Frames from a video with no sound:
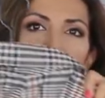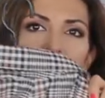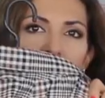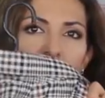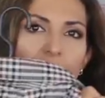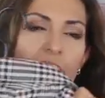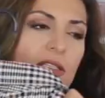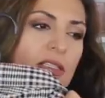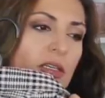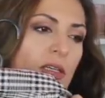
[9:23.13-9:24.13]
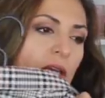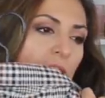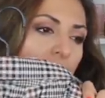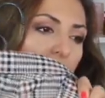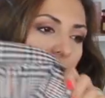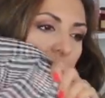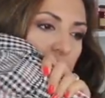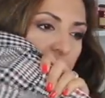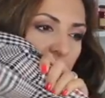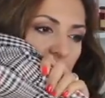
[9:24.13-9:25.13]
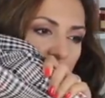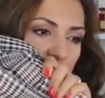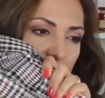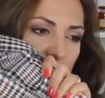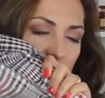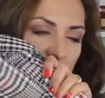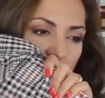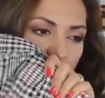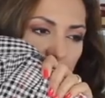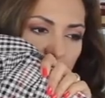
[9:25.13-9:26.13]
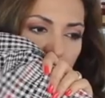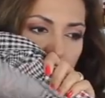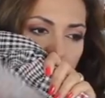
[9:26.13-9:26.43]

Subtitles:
different because it has this cappy.